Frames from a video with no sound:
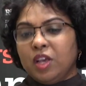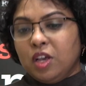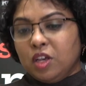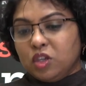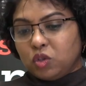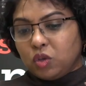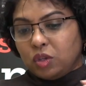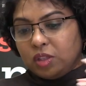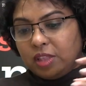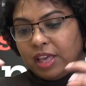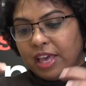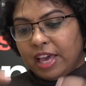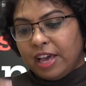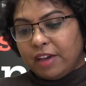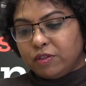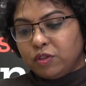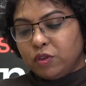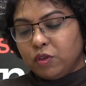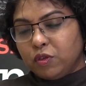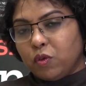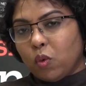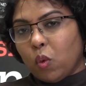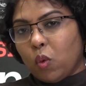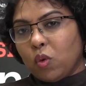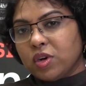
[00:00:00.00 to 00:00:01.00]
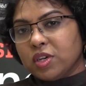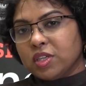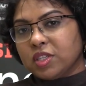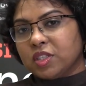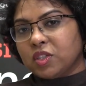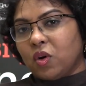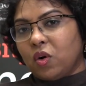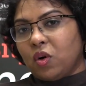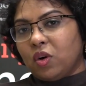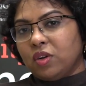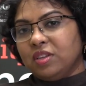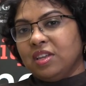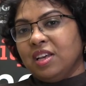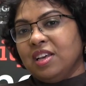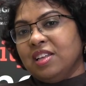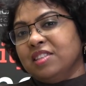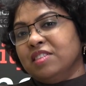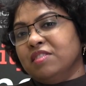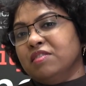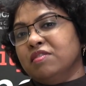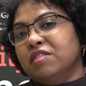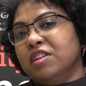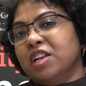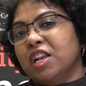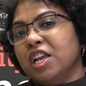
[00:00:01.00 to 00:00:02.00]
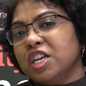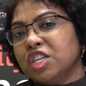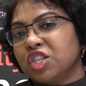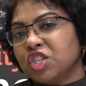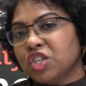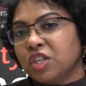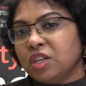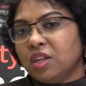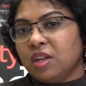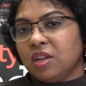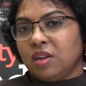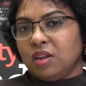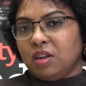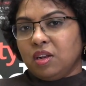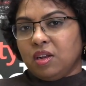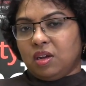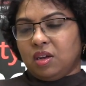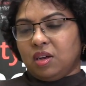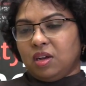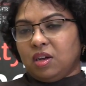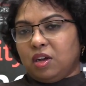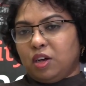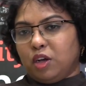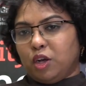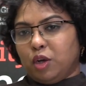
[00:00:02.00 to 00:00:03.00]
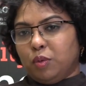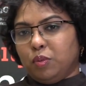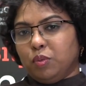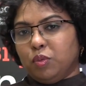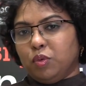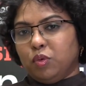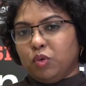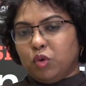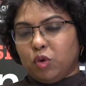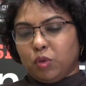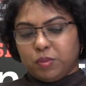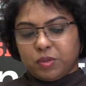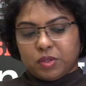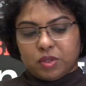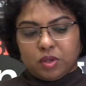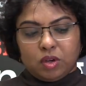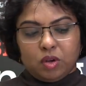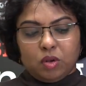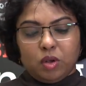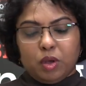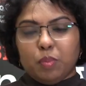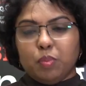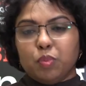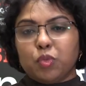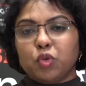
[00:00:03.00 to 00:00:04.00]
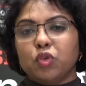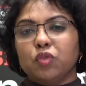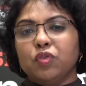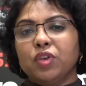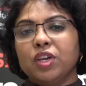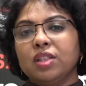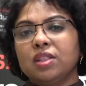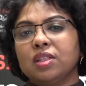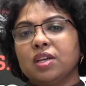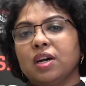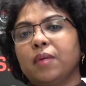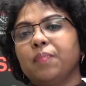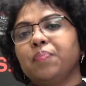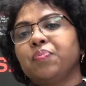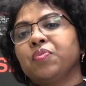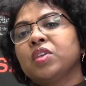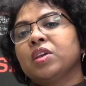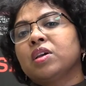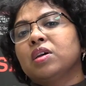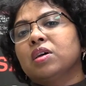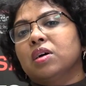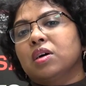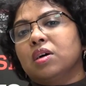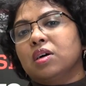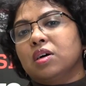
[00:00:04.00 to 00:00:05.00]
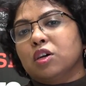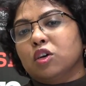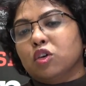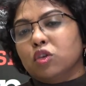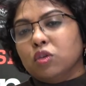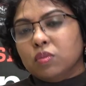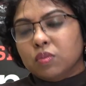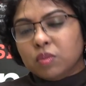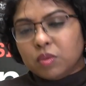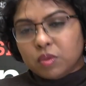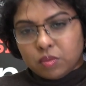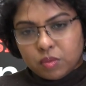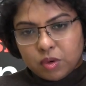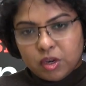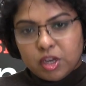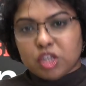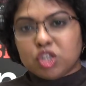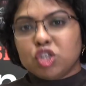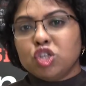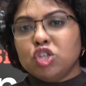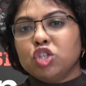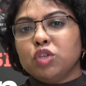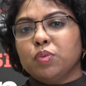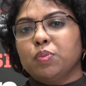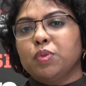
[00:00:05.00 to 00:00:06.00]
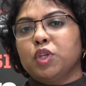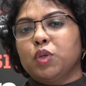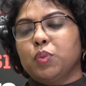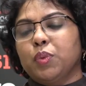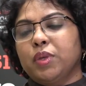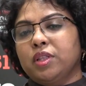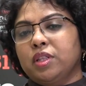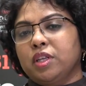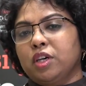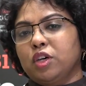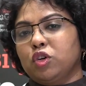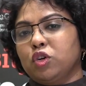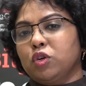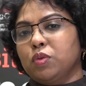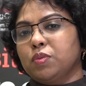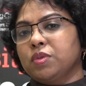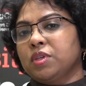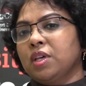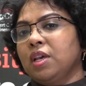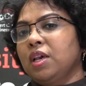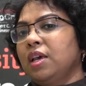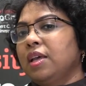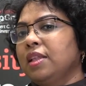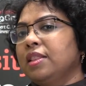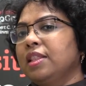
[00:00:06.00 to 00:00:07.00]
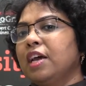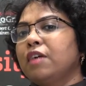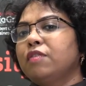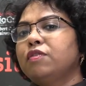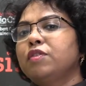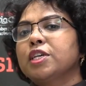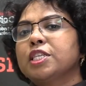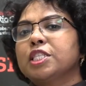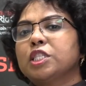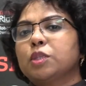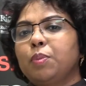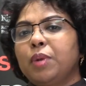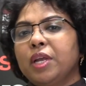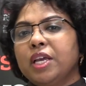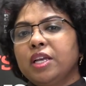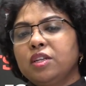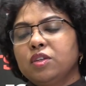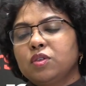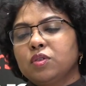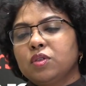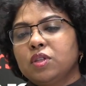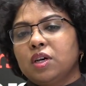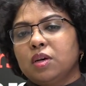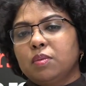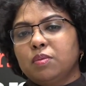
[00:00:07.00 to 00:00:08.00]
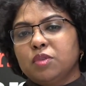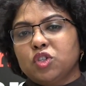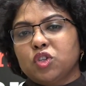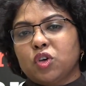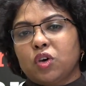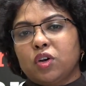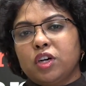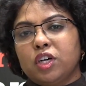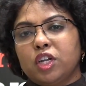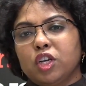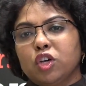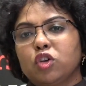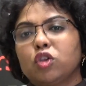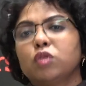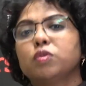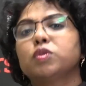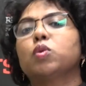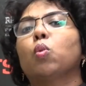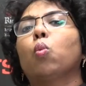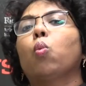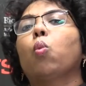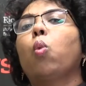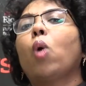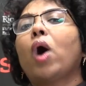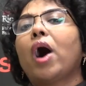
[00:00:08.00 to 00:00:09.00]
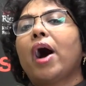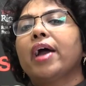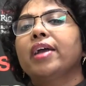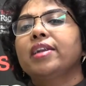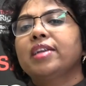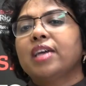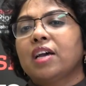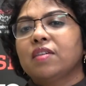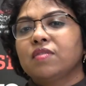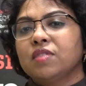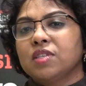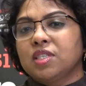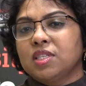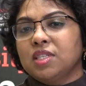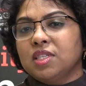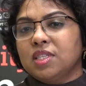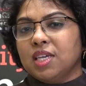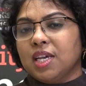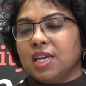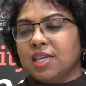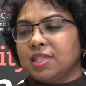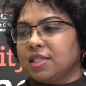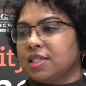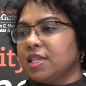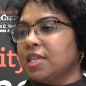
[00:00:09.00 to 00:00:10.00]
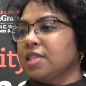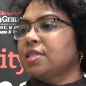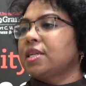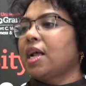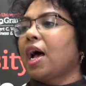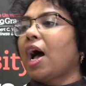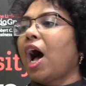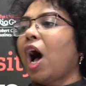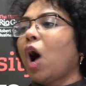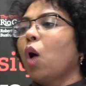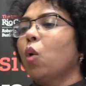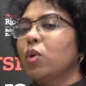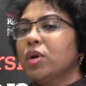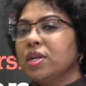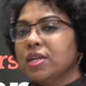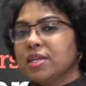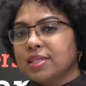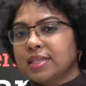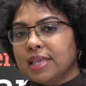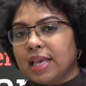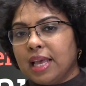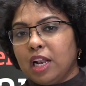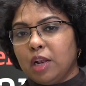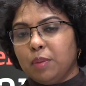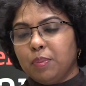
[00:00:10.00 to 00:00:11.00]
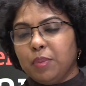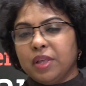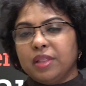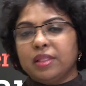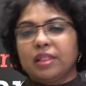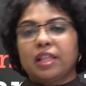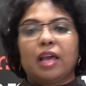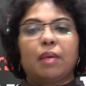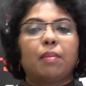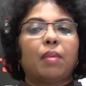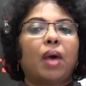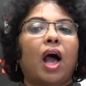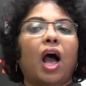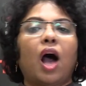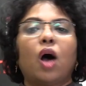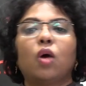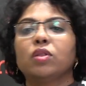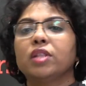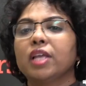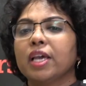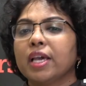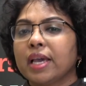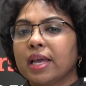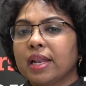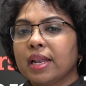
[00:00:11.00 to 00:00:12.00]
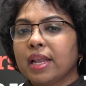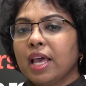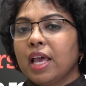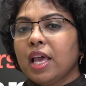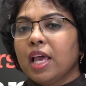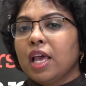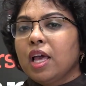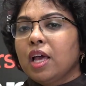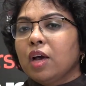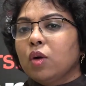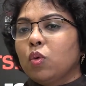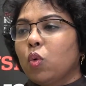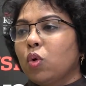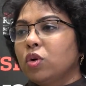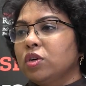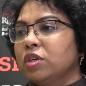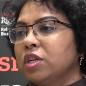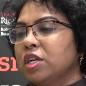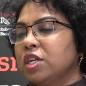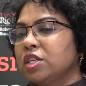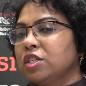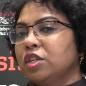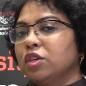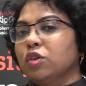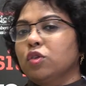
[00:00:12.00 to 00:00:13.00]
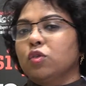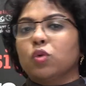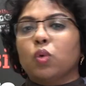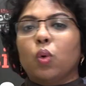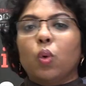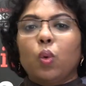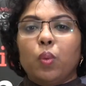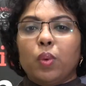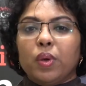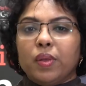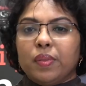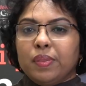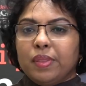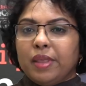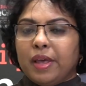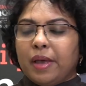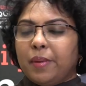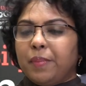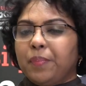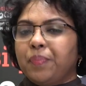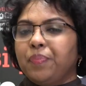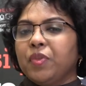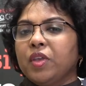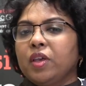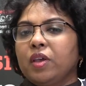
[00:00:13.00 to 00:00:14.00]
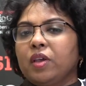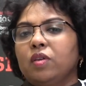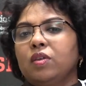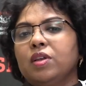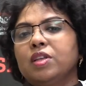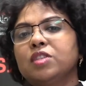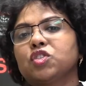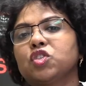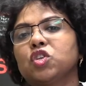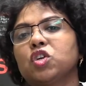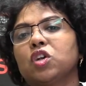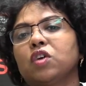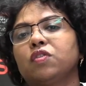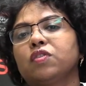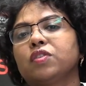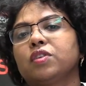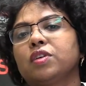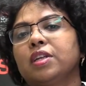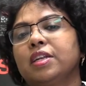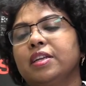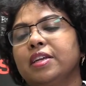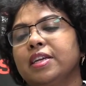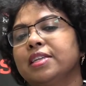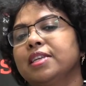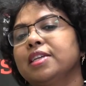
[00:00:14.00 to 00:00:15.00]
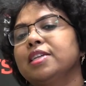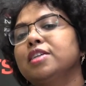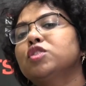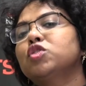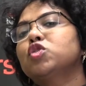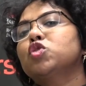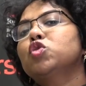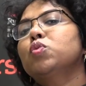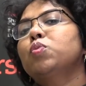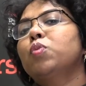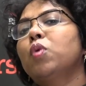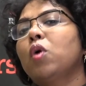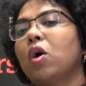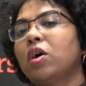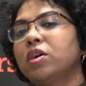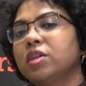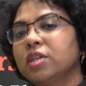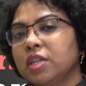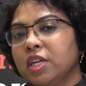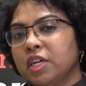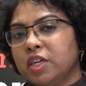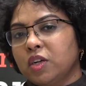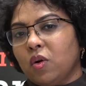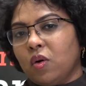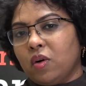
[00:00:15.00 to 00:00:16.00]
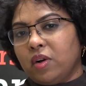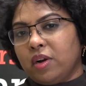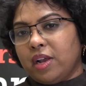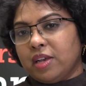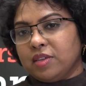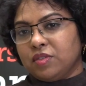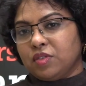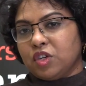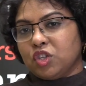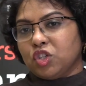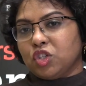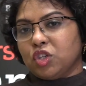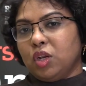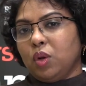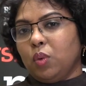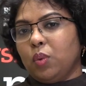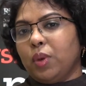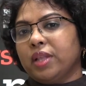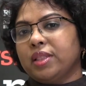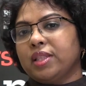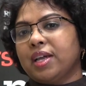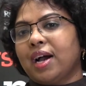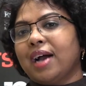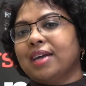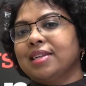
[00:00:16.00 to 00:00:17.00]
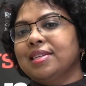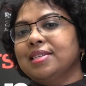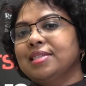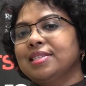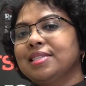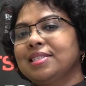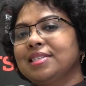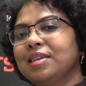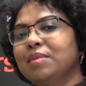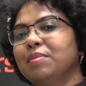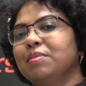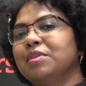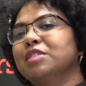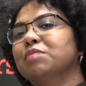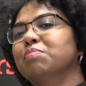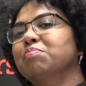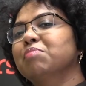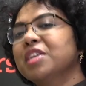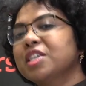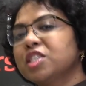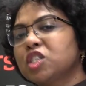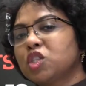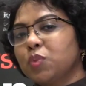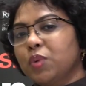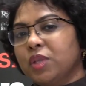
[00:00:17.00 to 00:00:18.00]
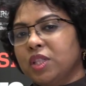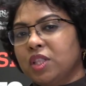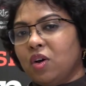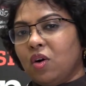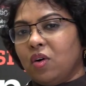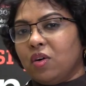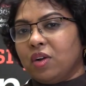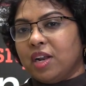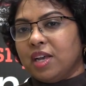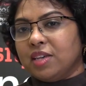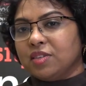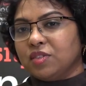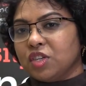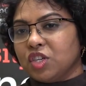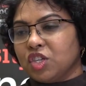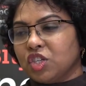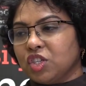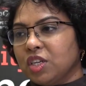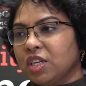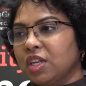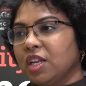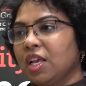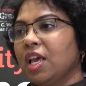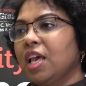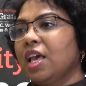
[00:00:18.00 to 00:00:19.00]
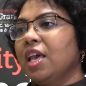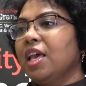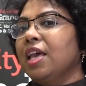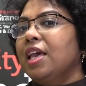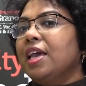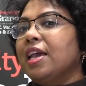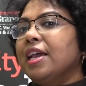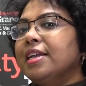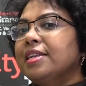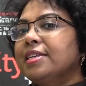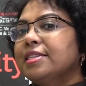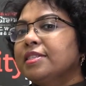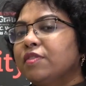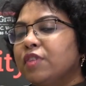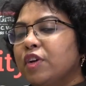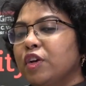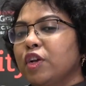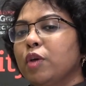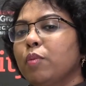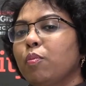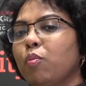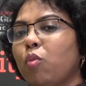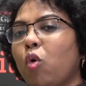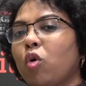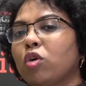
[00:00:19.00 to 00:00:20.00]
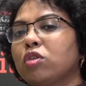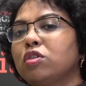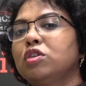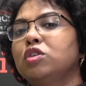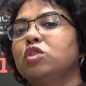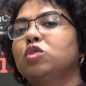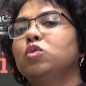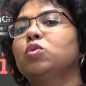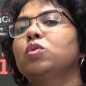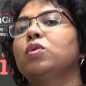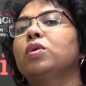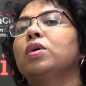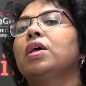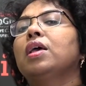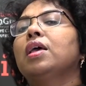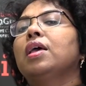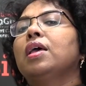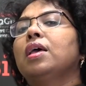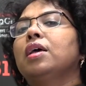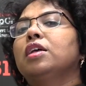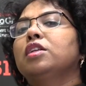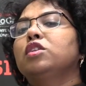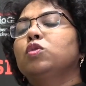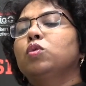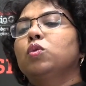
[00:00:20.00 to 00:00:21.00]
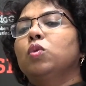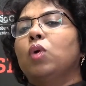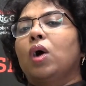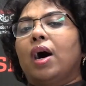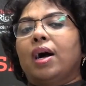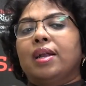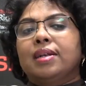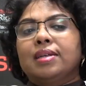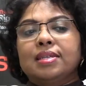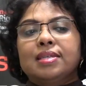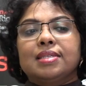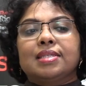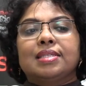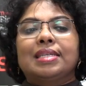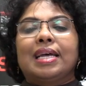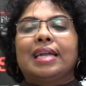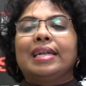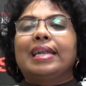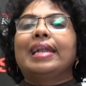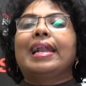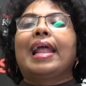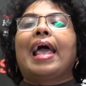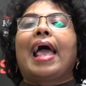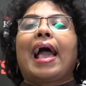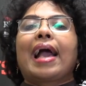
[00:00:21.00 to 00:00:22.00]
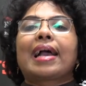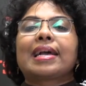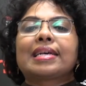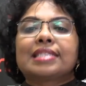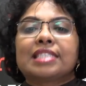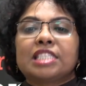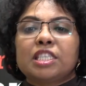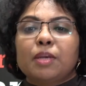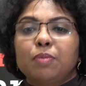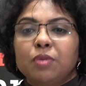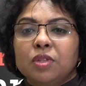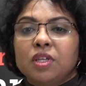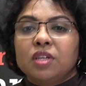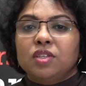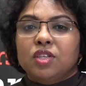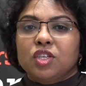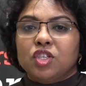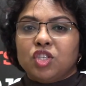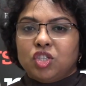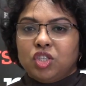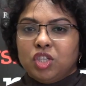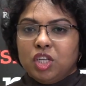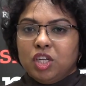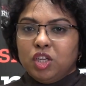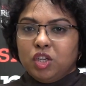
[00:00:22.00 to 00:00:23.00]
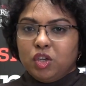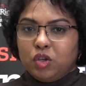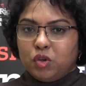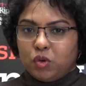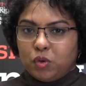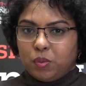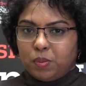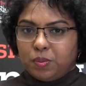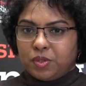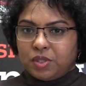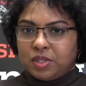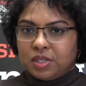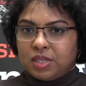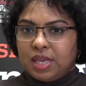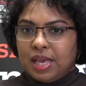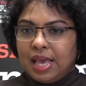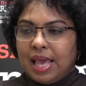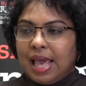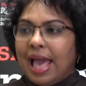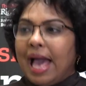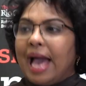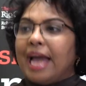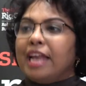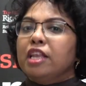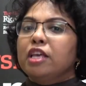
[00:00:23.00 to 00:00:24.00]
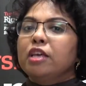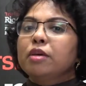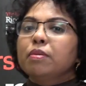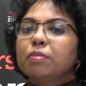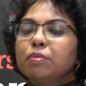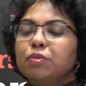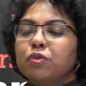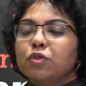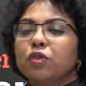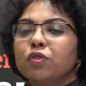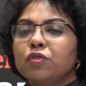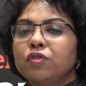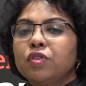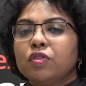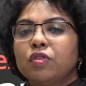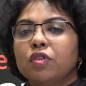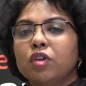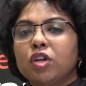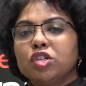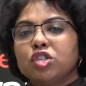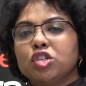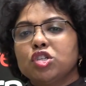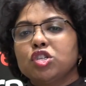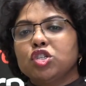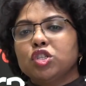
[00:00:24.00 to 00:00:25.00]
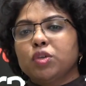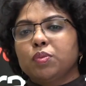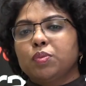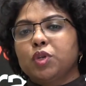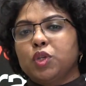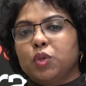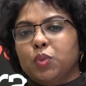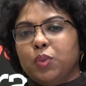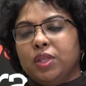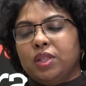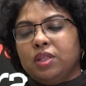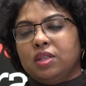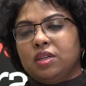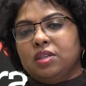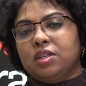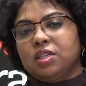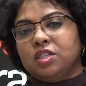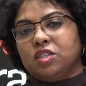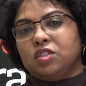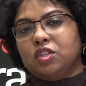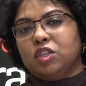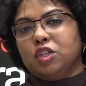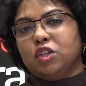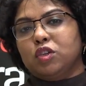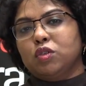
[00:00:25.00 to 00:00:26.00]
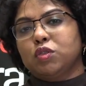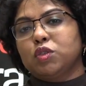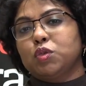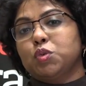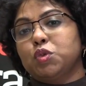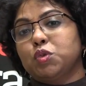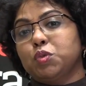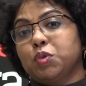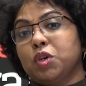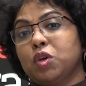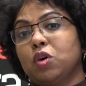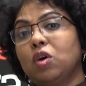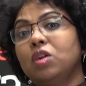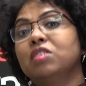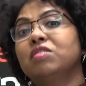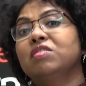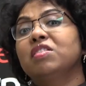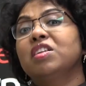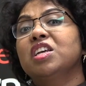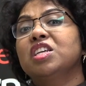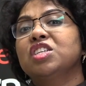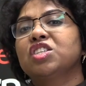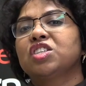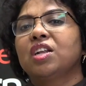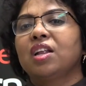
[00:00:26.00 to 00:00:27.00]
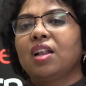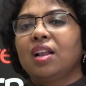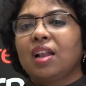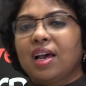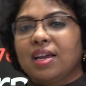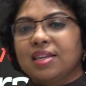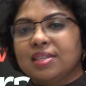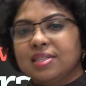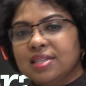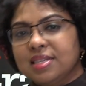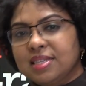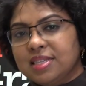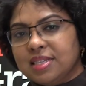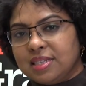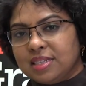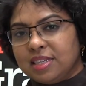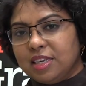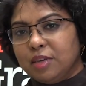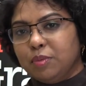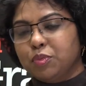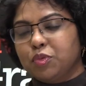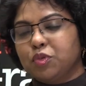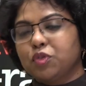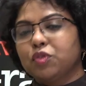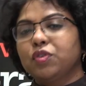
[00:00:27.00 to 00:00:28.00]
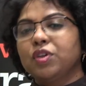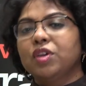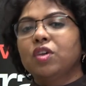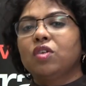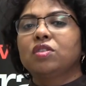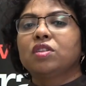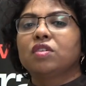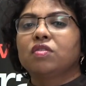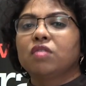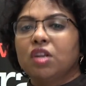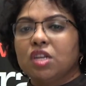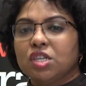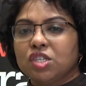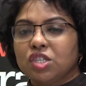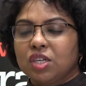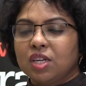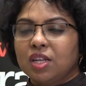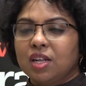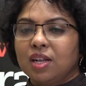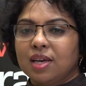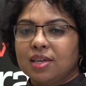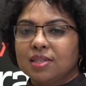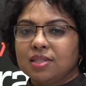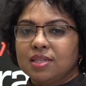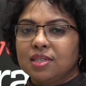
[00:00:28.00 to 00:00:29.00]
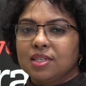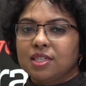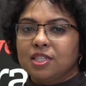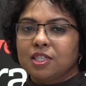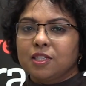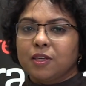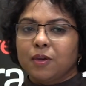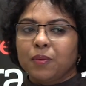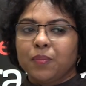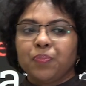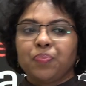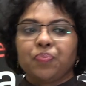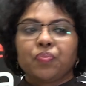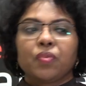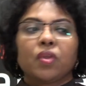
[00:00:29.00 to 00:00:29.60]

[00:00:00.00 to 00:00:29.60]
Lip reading: So they have to focus on the relational groups, improving the relationship between the groups. They have to explain to the majority groups why diversity exists, how it is helping them, how they can coordinate and grow with them. Instead of creating a superordinate organization where the identity is mixed with the organization, it is very important to understand and accept the distinct groups and improve the relationship between the distinct groups, which we call relational identity, improving on the relational identity.